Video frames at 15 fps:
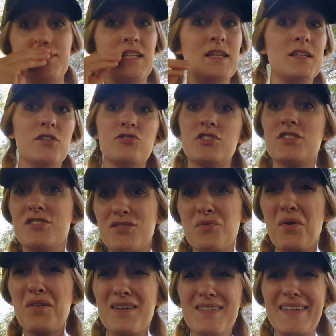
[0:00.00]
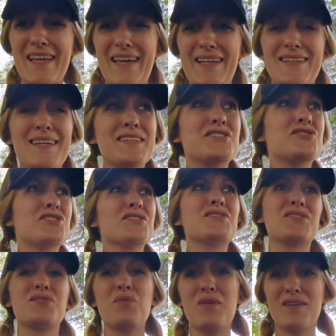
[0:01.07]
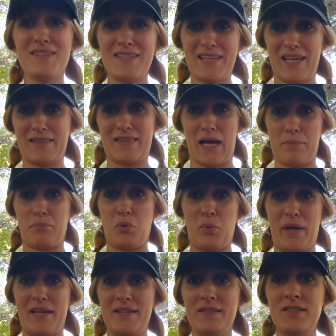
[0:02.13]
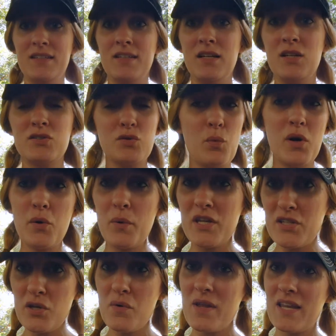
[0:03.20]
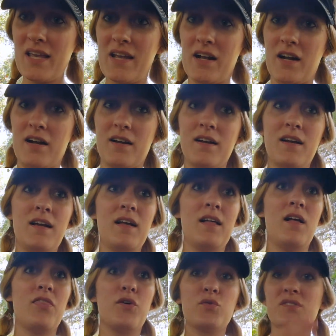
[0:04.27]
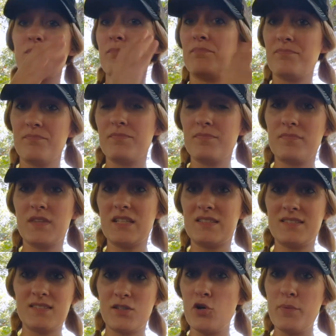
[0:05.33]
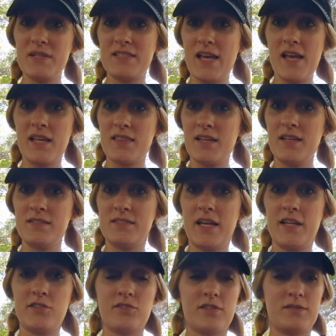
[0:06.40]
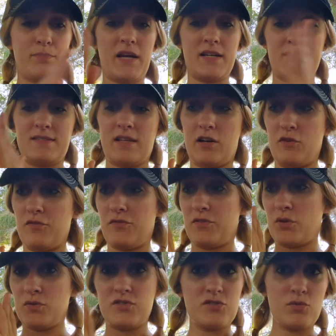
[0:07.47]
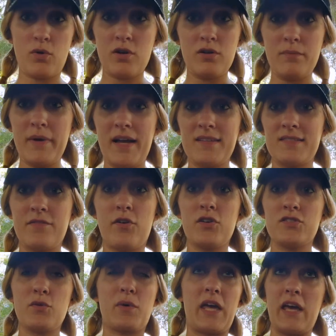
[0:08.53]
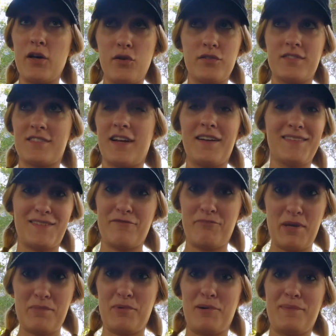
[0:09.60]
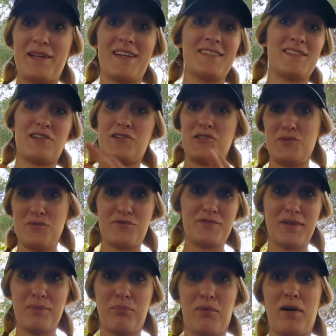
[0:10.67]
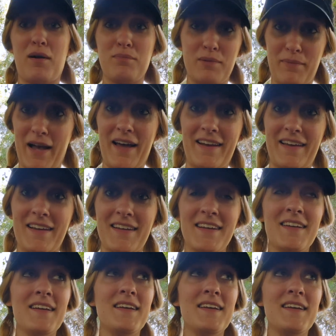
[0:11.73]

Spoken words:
And you're just snorkeling. It's just snorkeling at that point. So what are we doing here? That scuba tank thing, dangerous by itself. Those snorkel masks have also killed tons of people because they're hugely problematic.